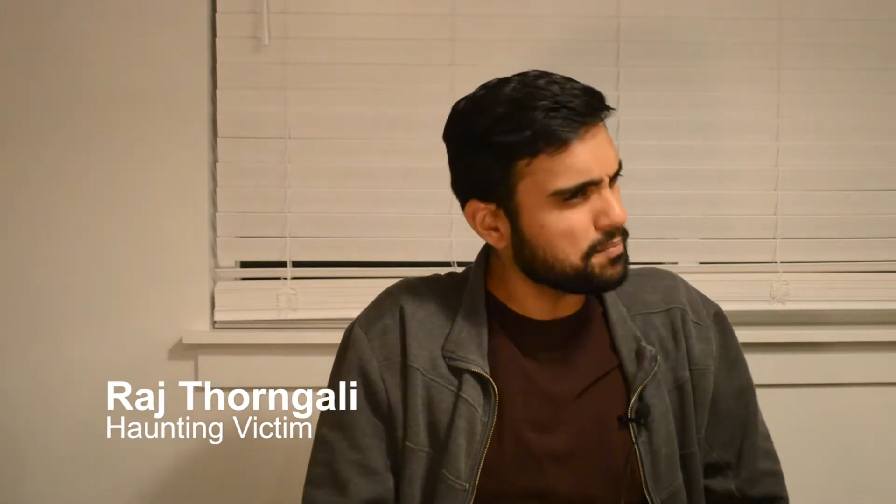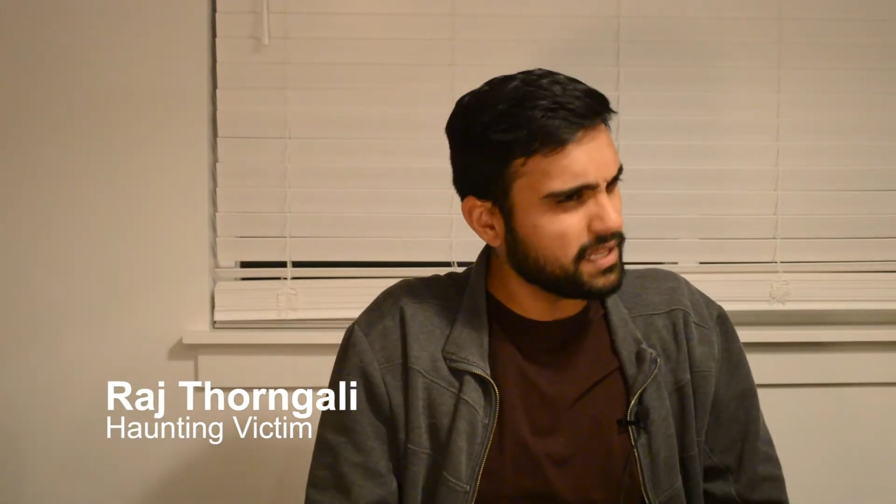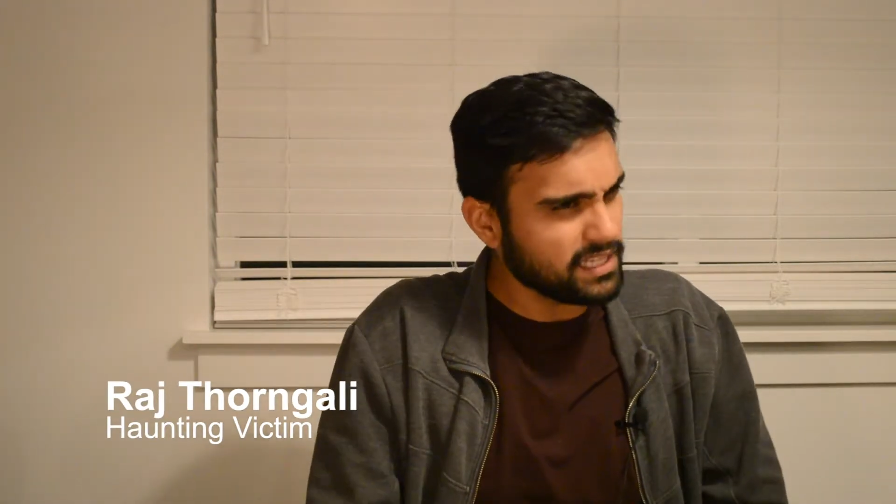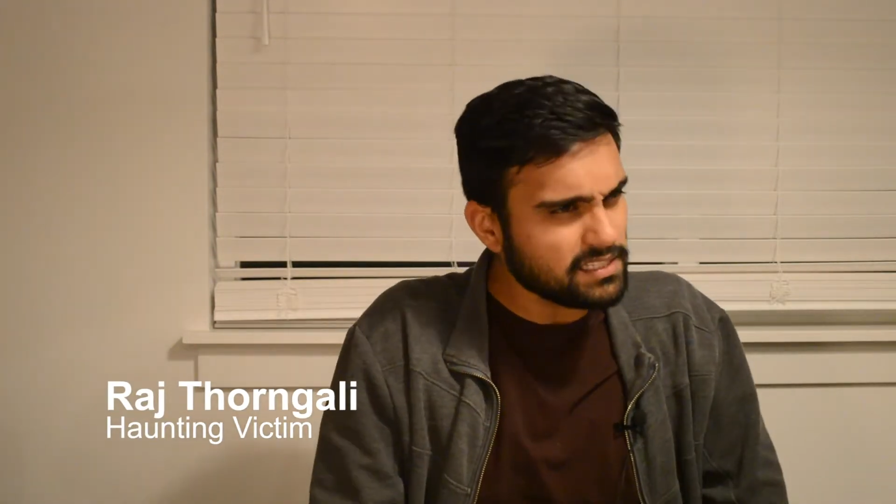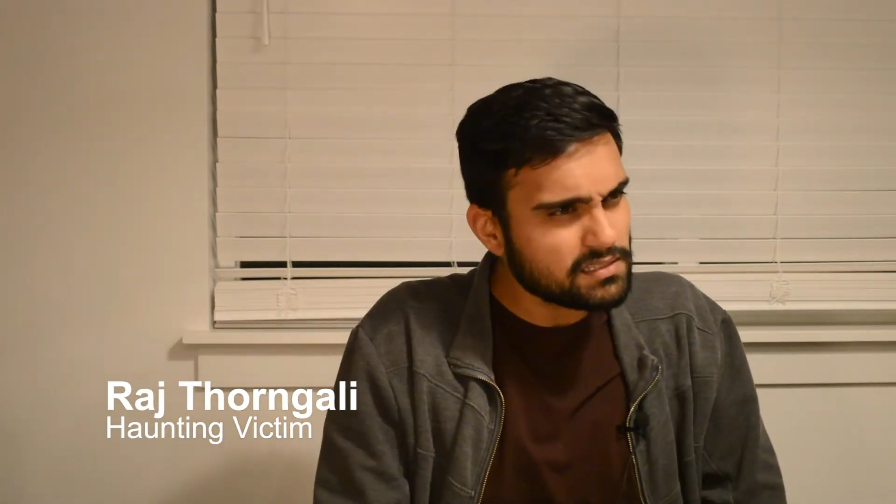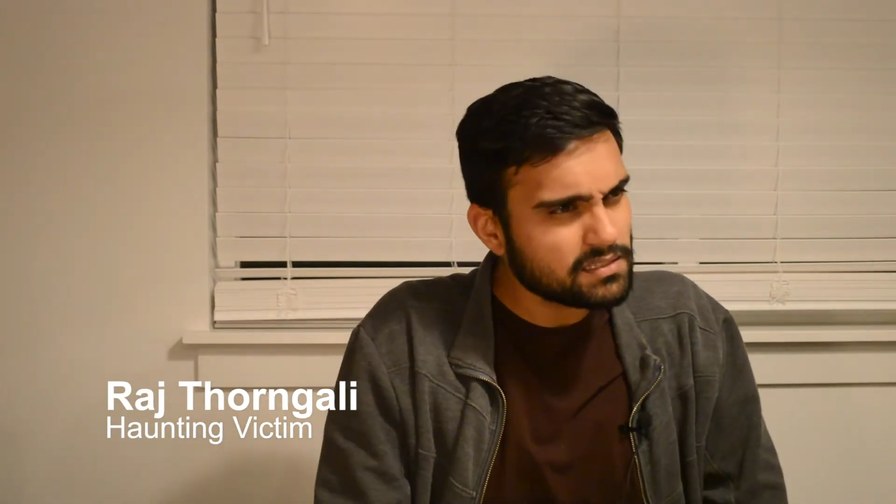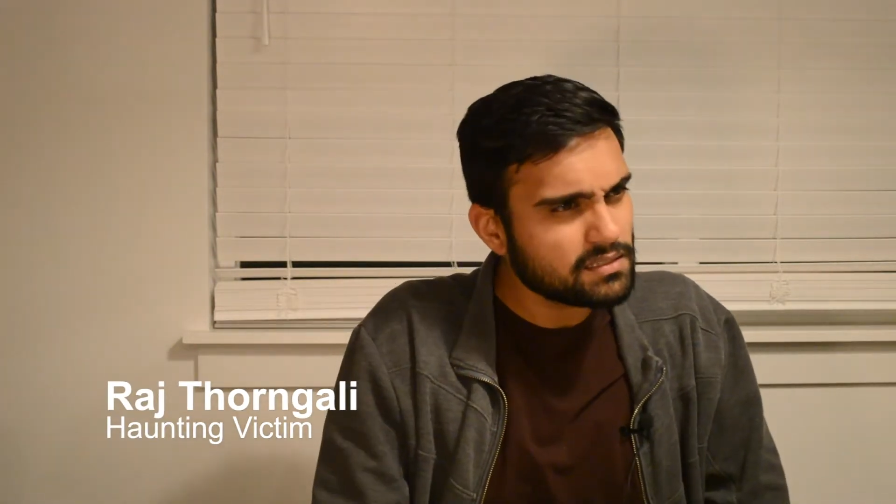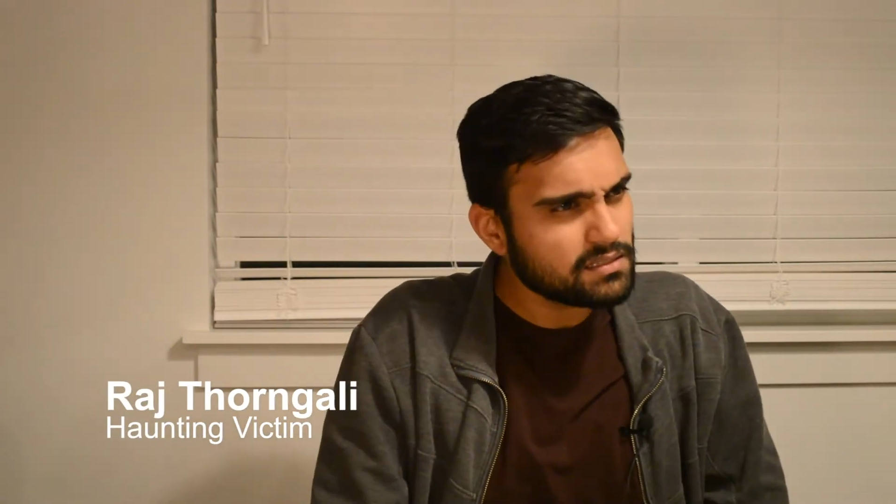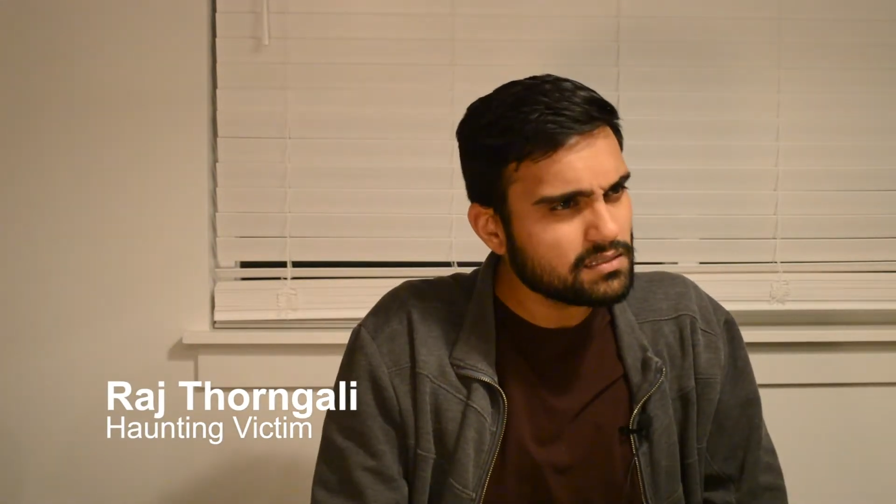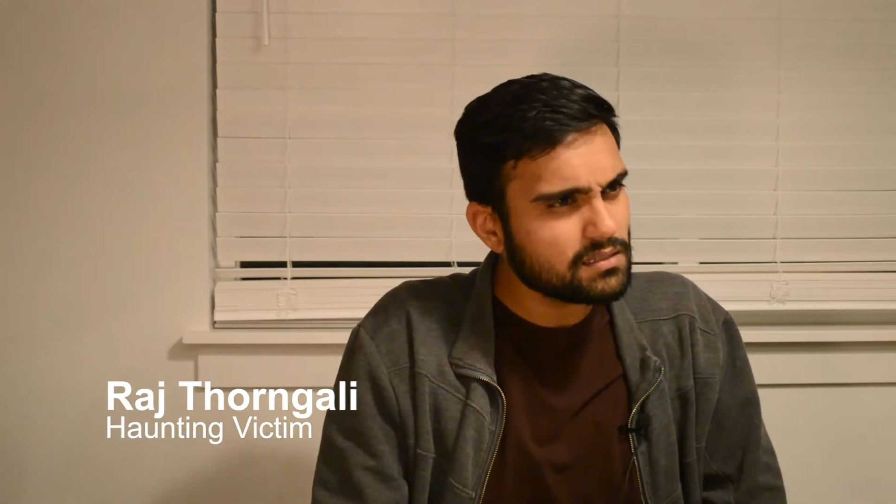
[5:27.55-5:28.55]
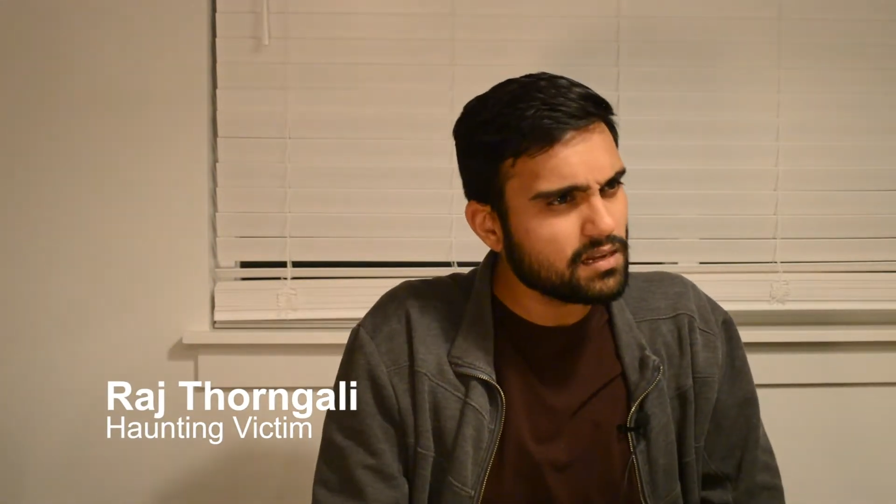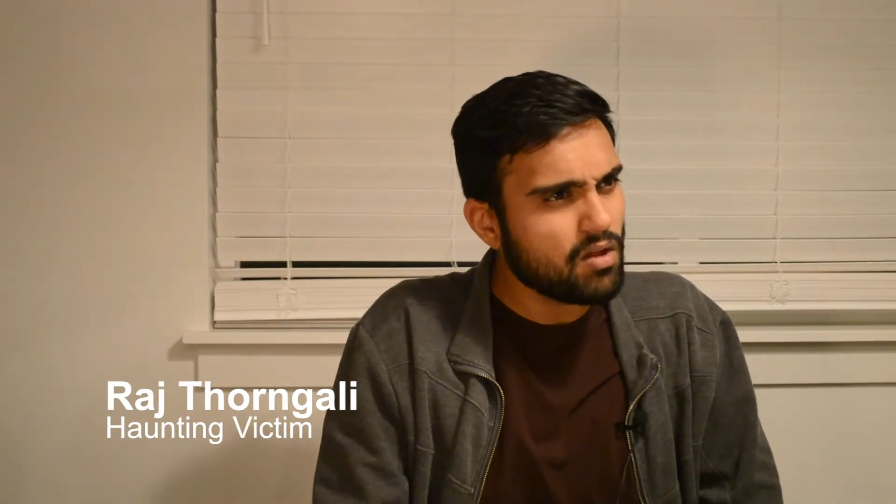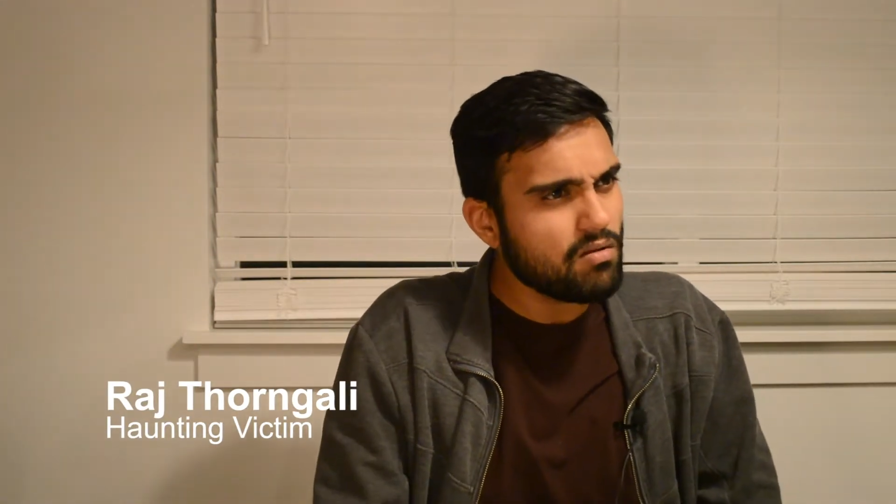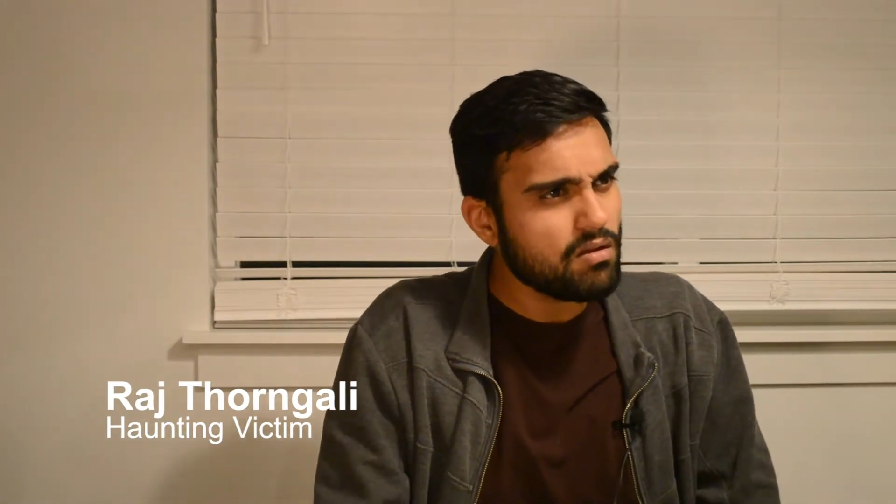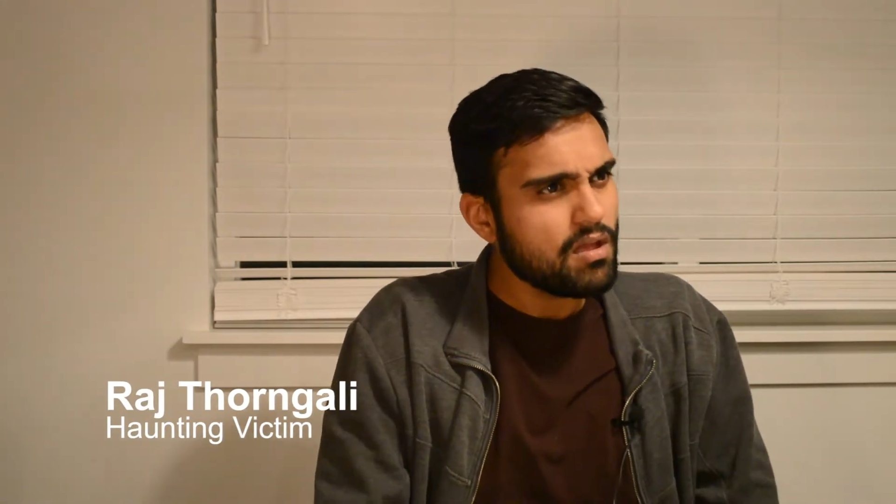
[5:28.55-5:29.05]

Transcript: place, you know?